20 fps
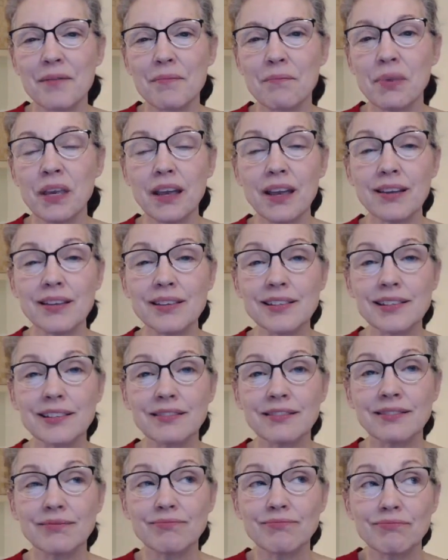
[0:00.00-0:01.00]
Because
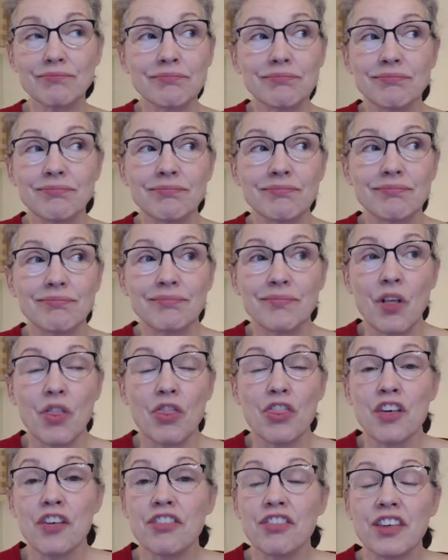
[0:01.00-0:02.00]

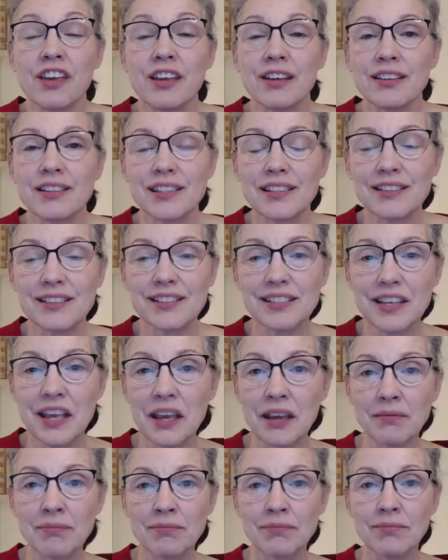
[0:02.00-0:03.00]
the thing is the
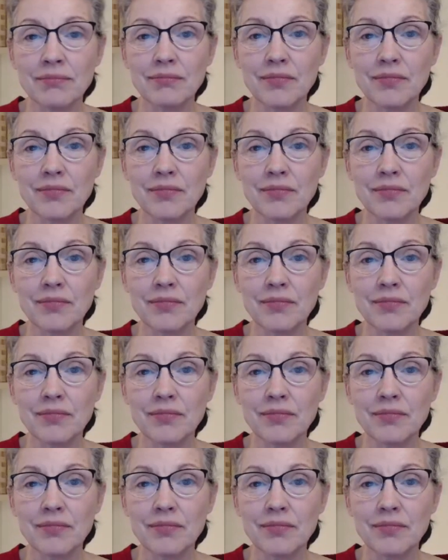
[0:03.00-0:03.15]
same.